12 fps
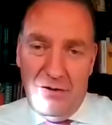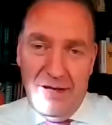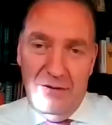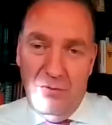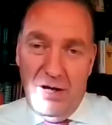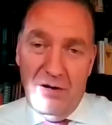
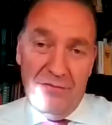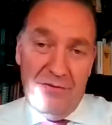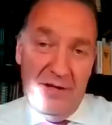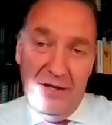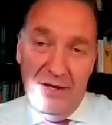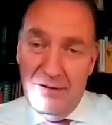Okay, one of
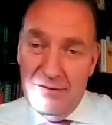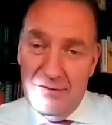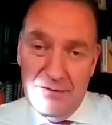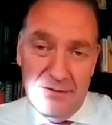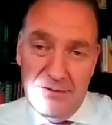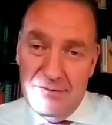the,
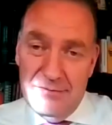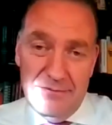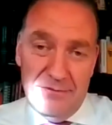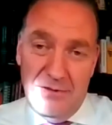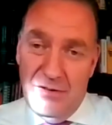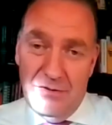
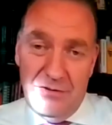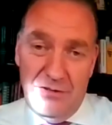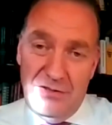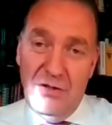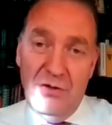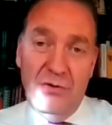you know,
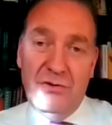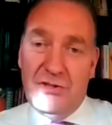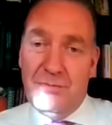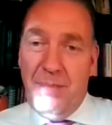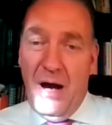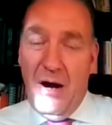
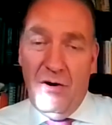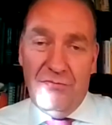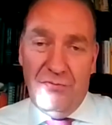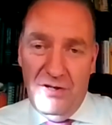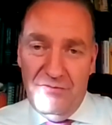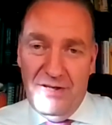huge,
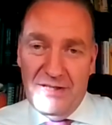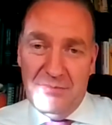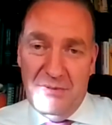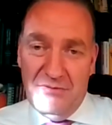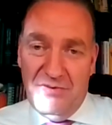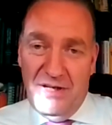powerful
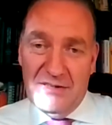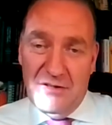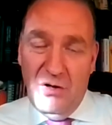investment funds.